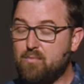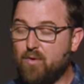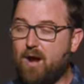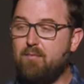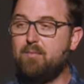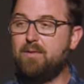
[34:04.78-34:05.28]

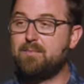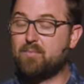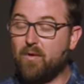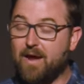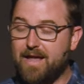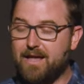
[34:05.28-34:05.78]
probably
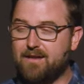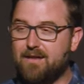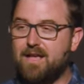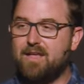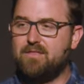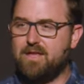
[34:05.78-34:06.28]
prayed
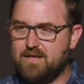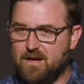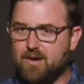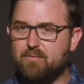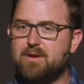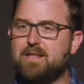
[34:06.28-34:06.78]
that
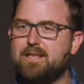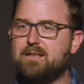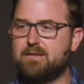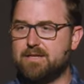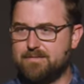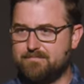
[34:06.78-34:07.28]
God would
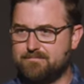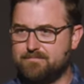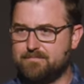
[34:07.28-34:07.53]
heal him.